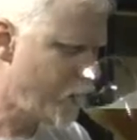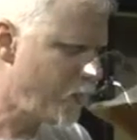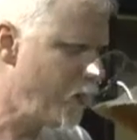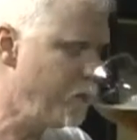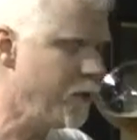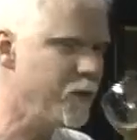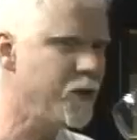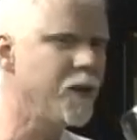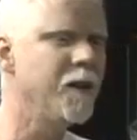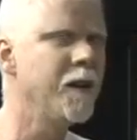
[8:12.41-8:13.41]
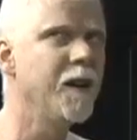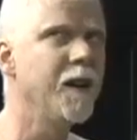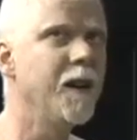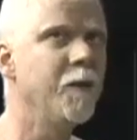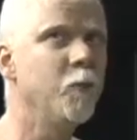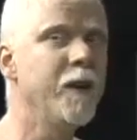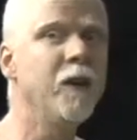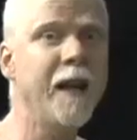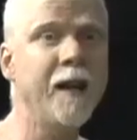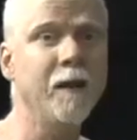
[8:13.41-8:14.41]
Coopers
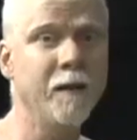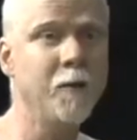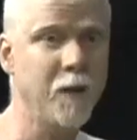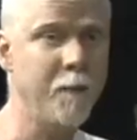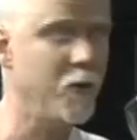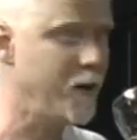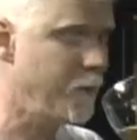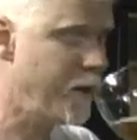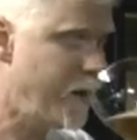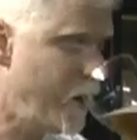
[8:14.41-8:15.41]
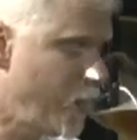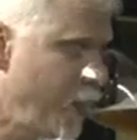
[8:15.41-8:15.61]
Real Ale is what I'm drinking right now.